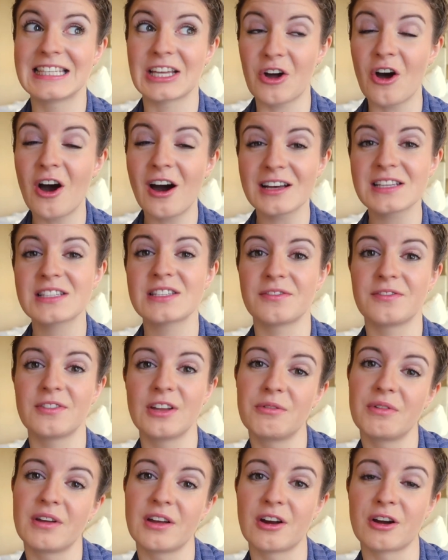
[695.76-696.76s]
the costs of
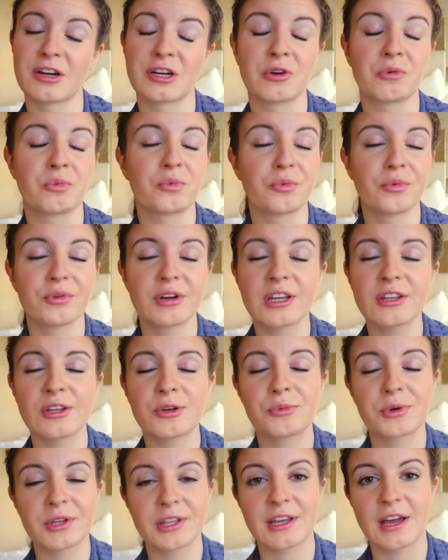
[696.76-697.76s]
living are
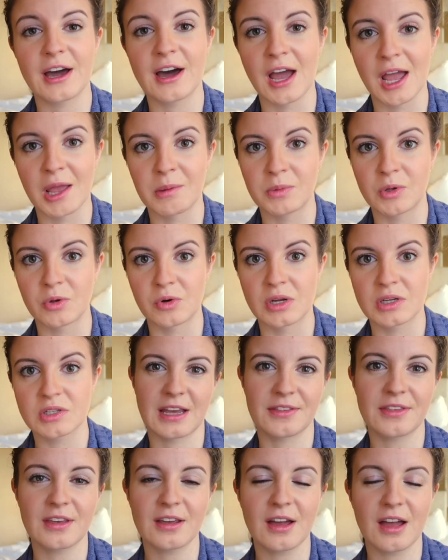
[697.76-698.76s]
really, really high in Munich.
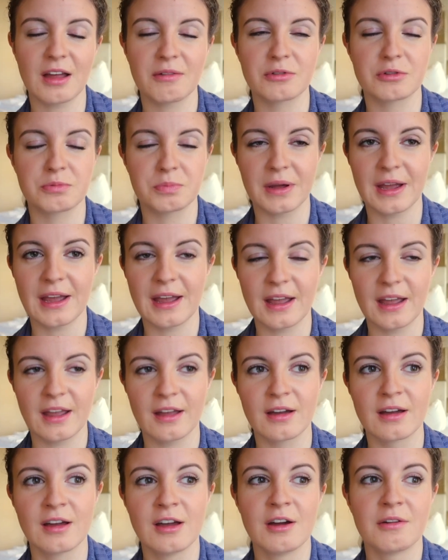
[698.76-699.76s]
I think I would
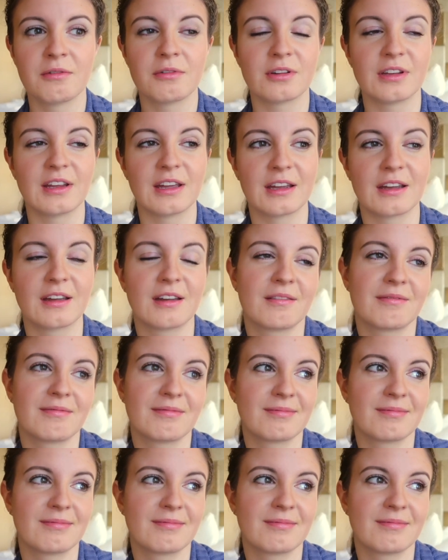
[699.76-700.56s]
pay for like,